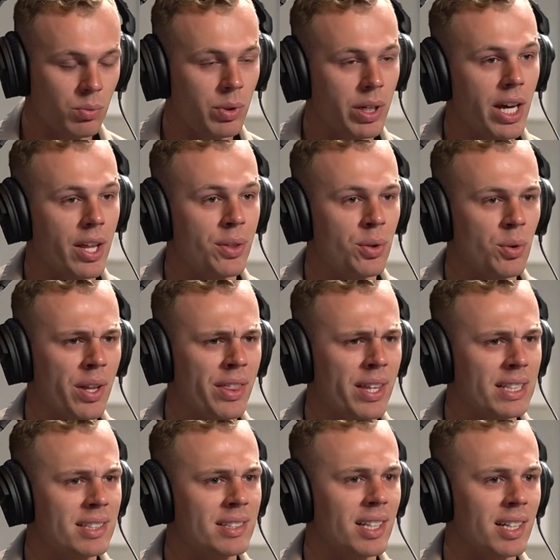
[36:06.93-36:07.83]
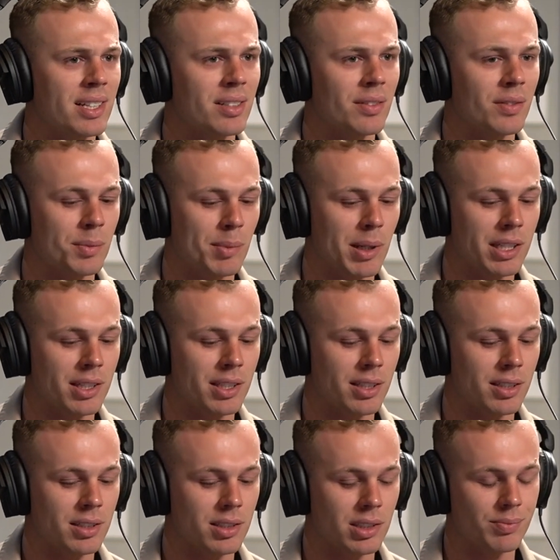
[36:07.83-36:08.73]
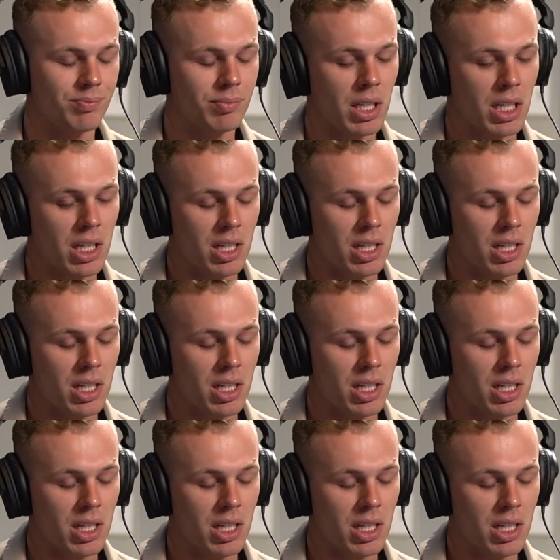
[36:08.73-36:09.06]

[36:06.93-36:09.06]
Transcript: we got through, I think, six of them right yeah. there. So,